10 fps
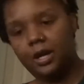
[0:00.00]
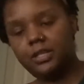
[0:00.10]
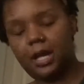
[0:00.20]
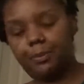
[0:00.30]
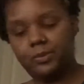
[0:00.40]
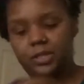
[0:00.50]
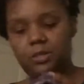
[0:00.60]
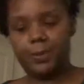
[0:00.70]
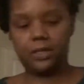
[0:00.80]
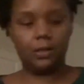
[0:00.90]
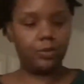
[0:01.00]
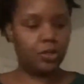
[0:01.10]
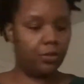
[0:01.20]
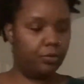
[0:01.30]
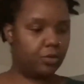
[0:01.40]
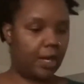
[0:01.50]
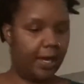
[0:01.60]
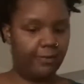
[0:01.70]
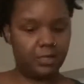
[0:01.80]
So I just picked up two, so I have